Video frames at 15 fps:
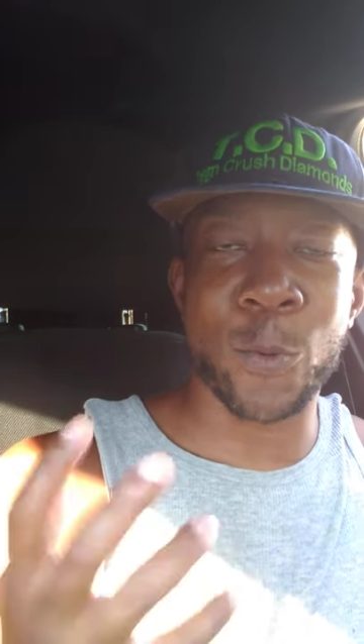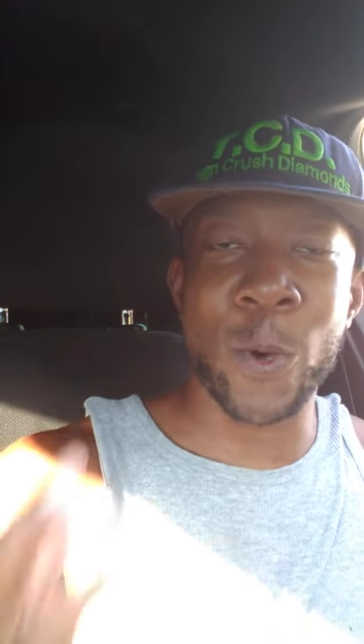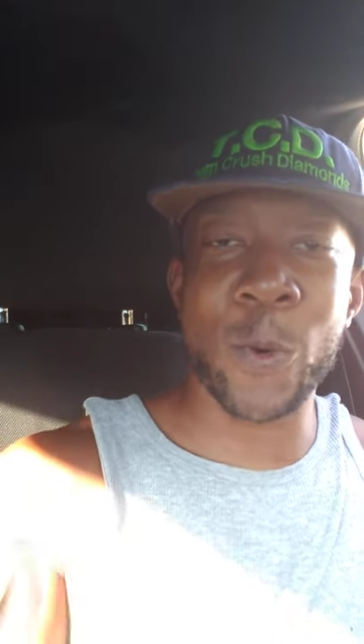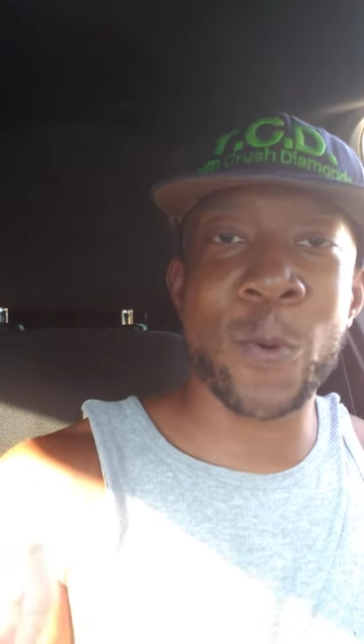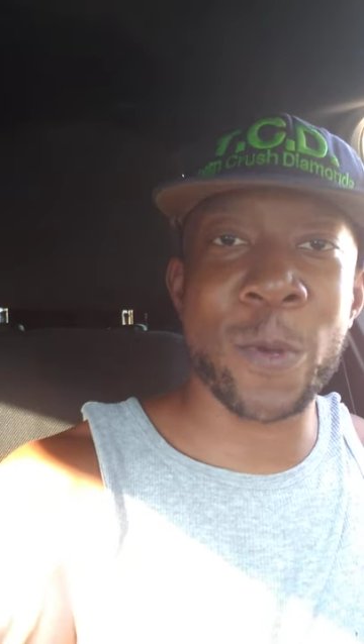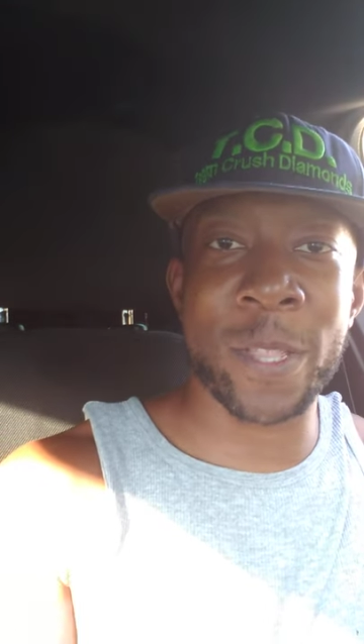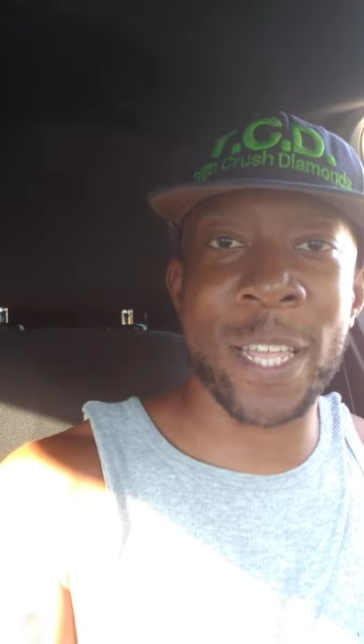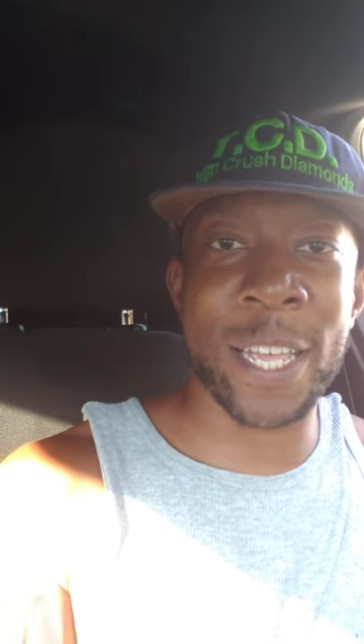
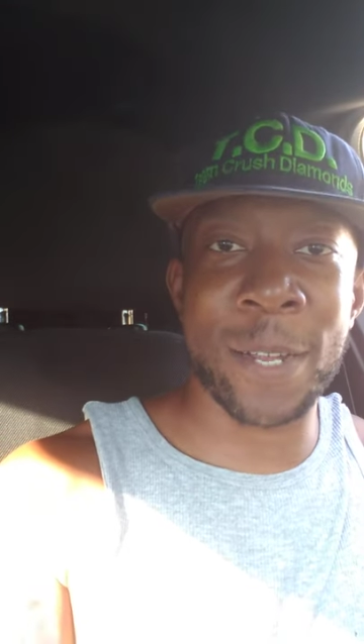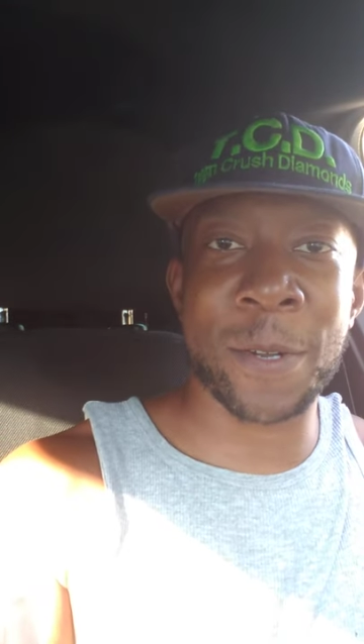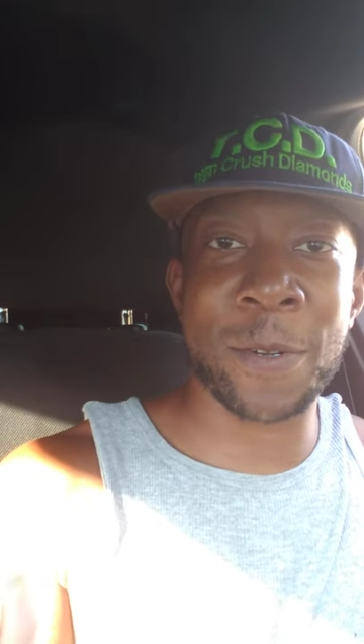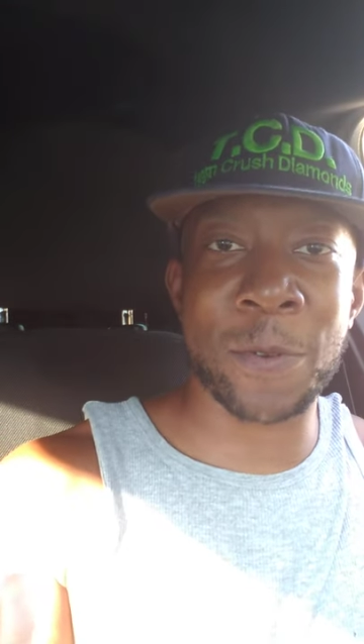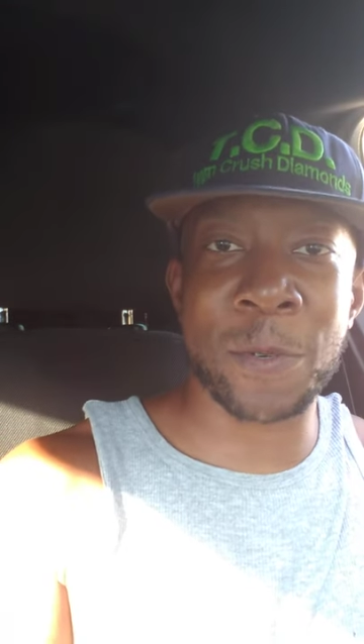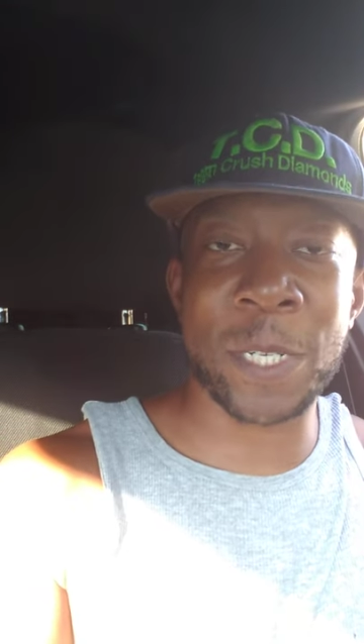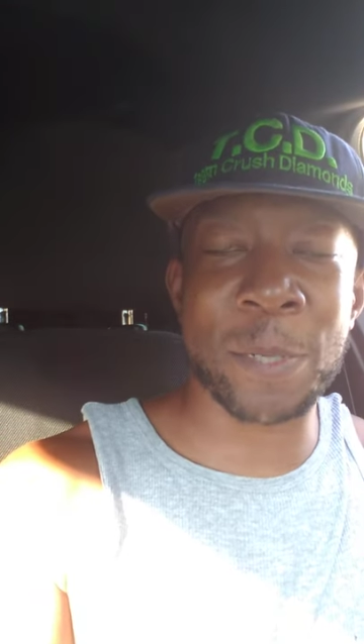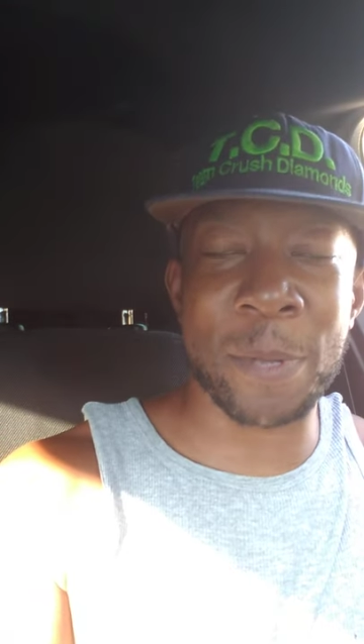What would they
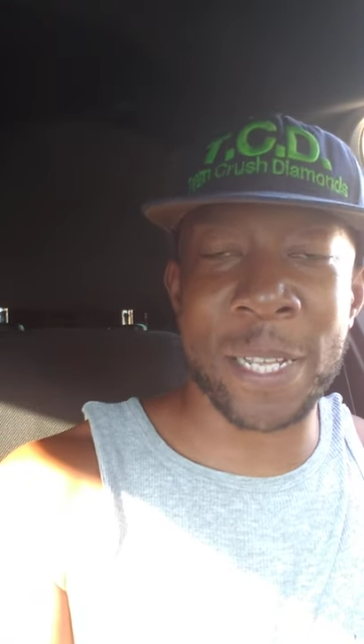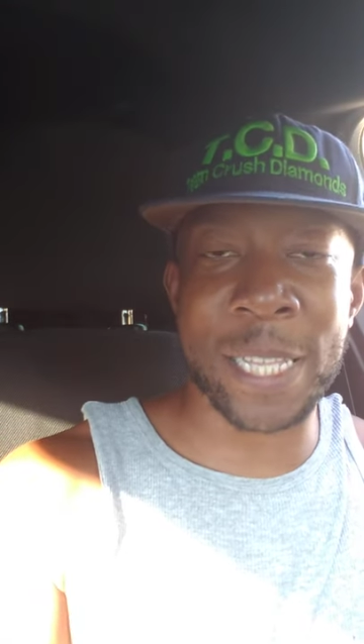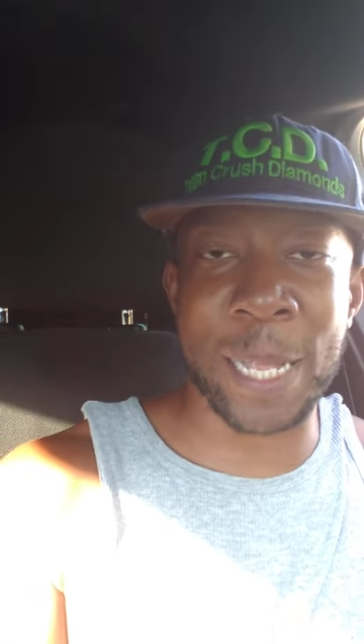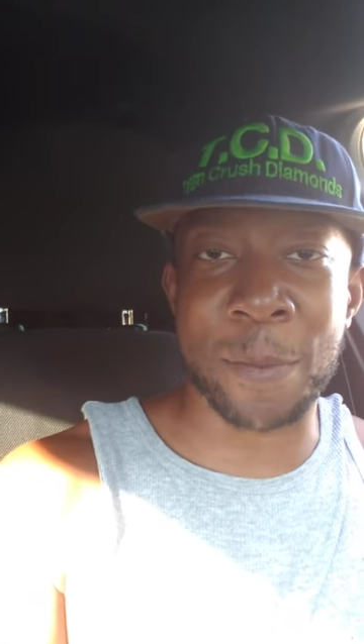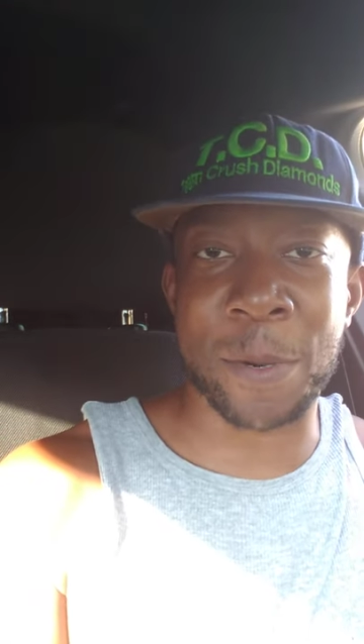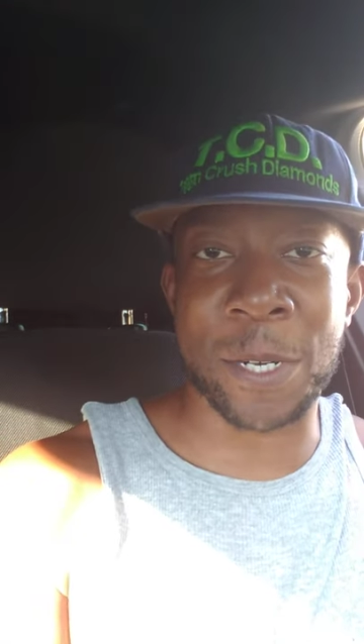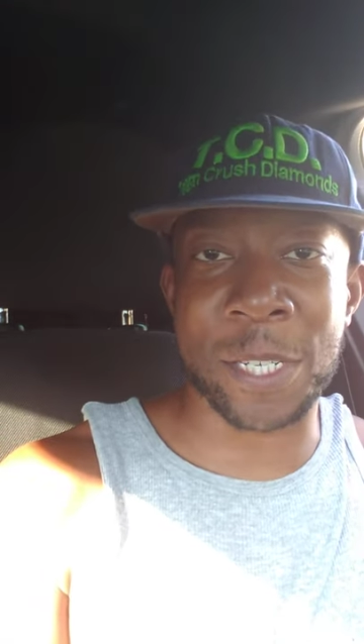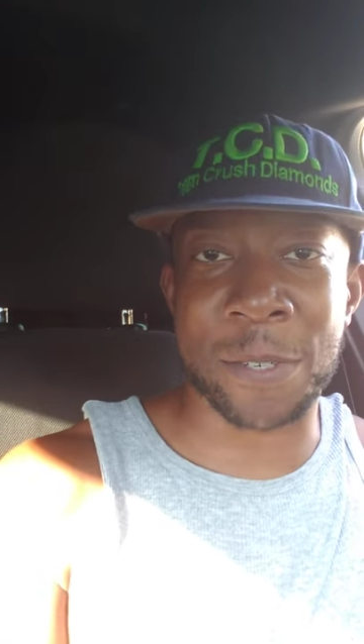respect
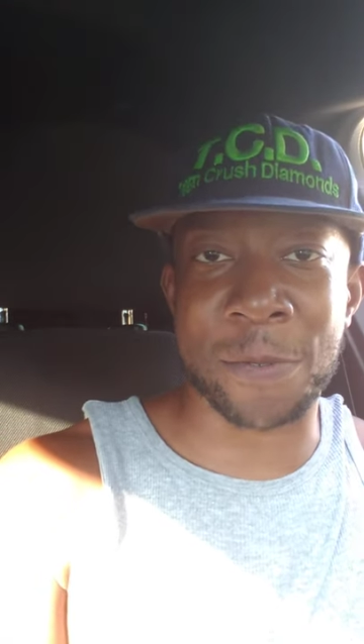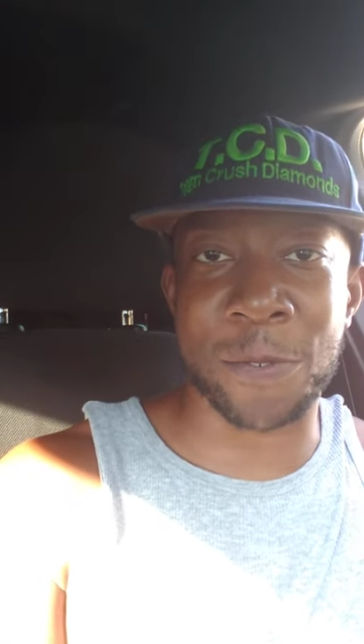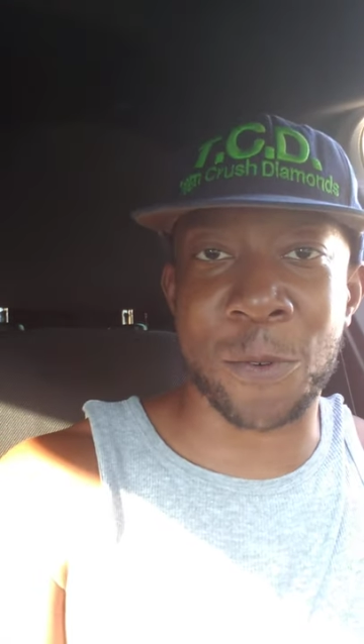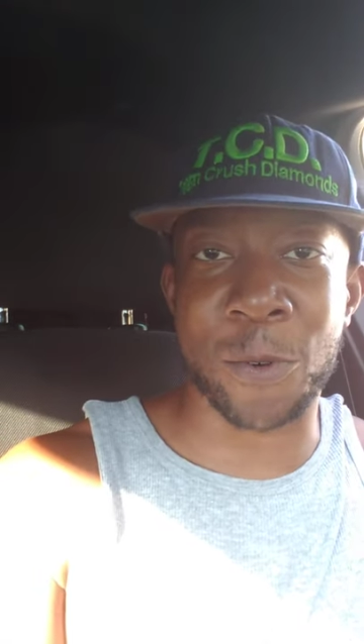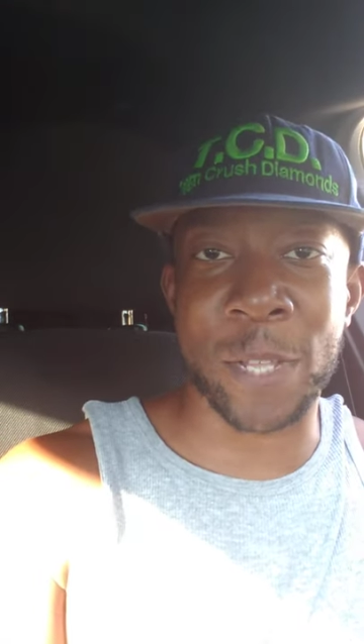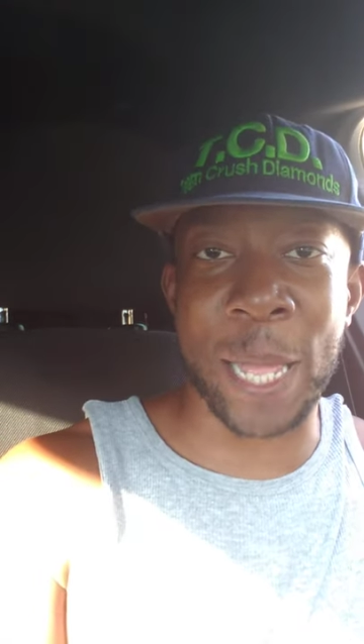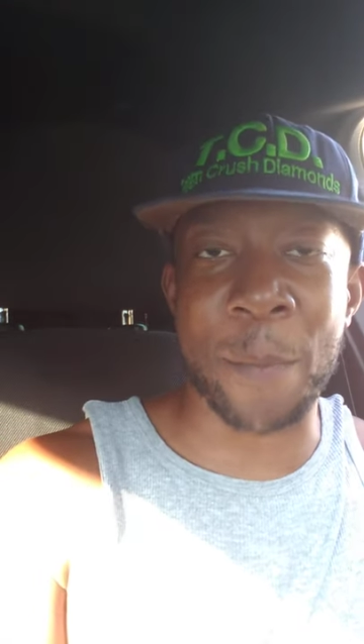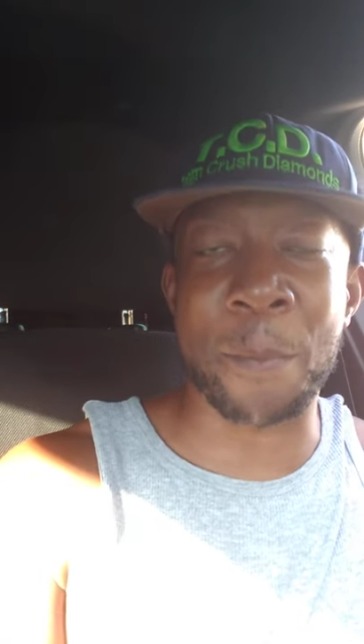that person
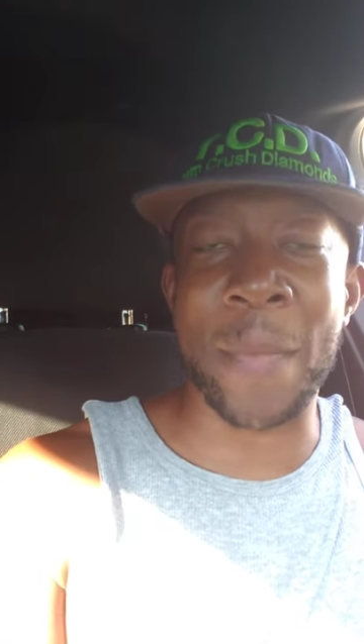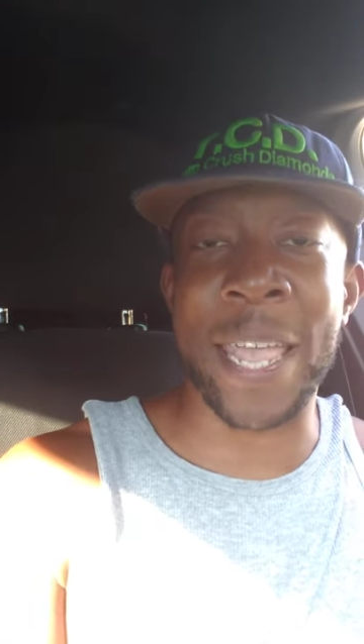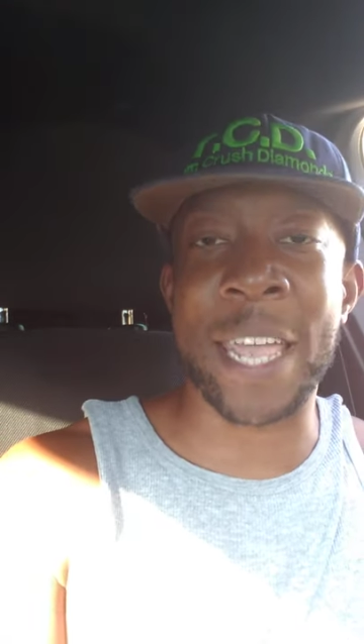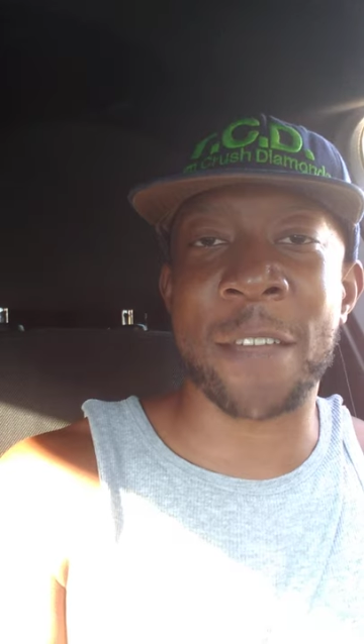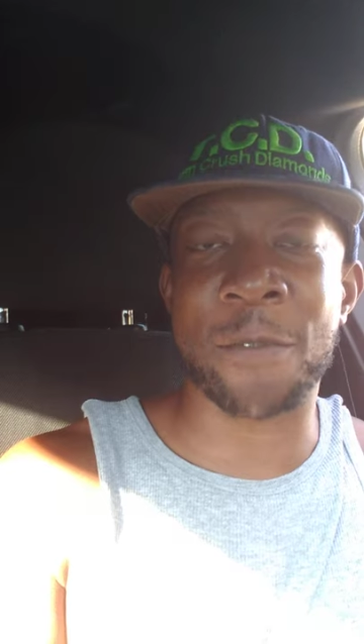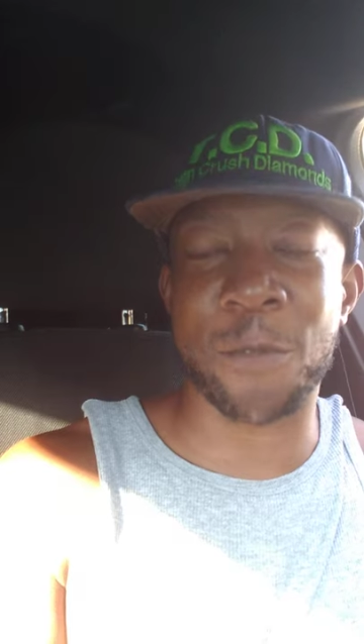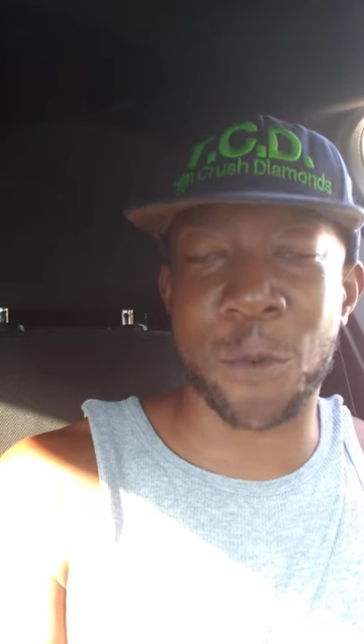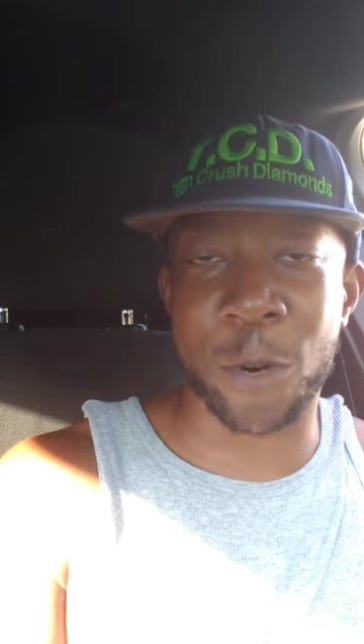for, that
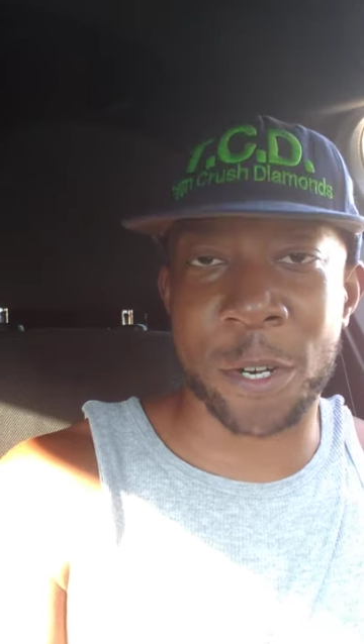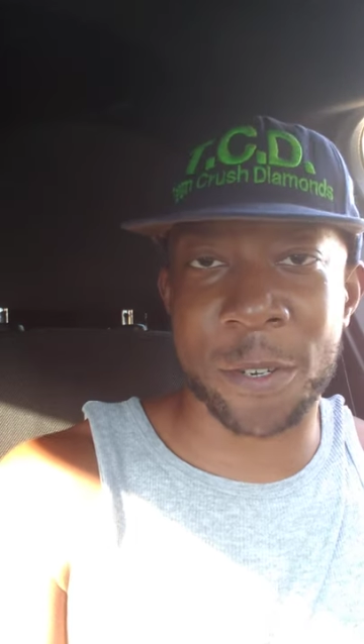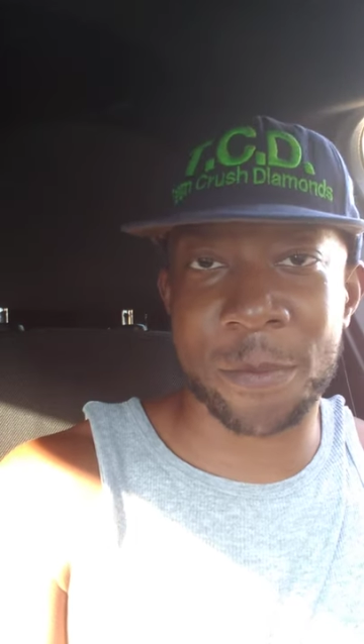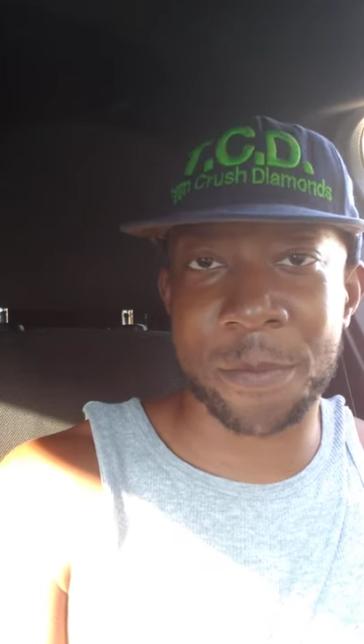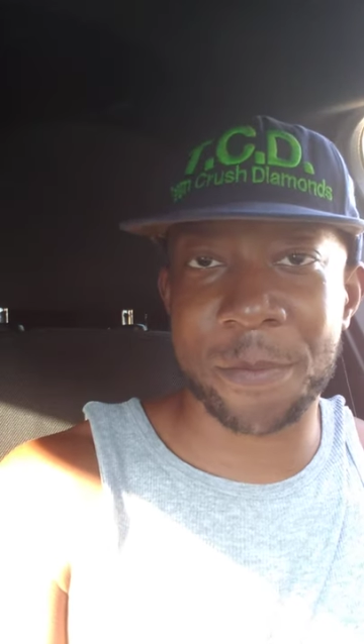man for?